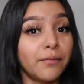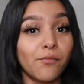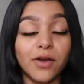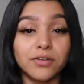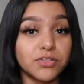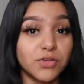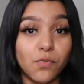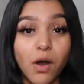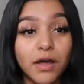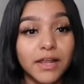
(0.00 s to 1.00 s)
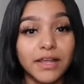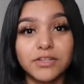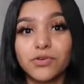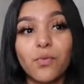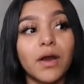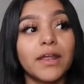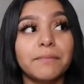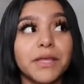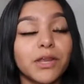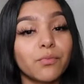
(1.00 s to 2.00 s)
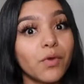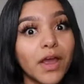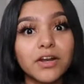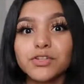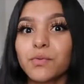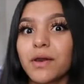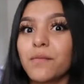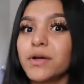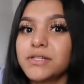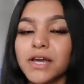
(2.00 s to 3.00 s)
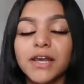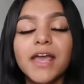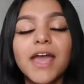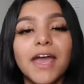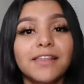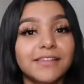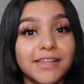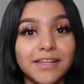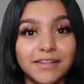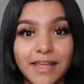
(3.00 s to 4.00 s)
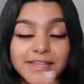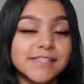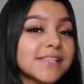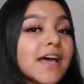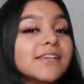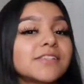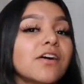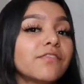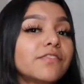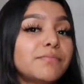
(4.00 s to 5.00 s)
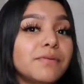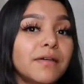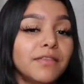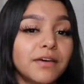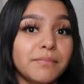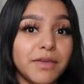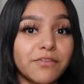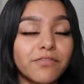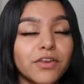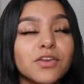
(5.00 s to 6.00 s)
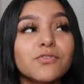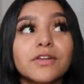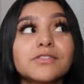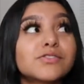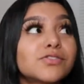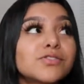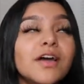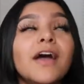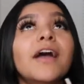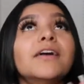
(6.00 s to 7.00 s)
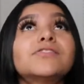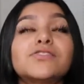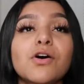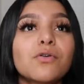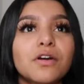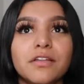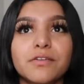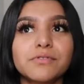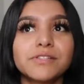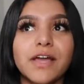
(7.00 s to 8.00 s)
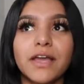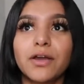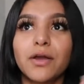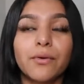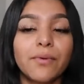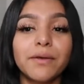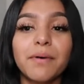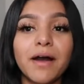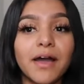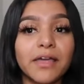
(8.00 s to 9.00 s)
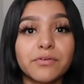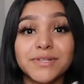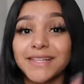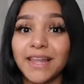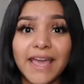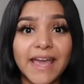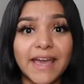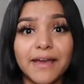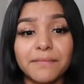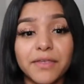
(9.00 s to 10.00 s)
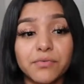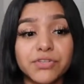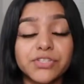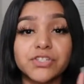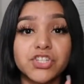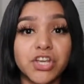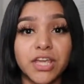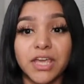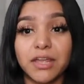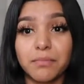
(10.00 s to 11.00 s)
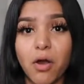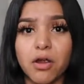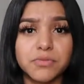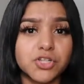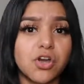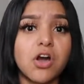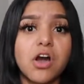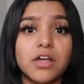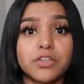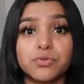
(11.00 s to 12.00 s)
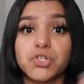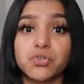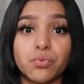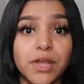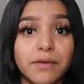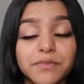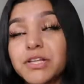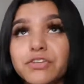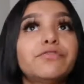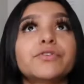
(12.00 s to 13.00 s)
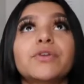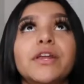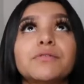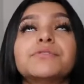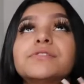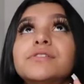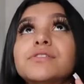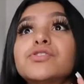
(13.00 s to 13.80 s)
well do you want it, like do you want it medium rare, do you want it well done, and then they like slice off the meat for you, and it's so good. There was like ribeye, there was lamb, there was chicken parmesan, there was shrimp, a bunch of food, and it was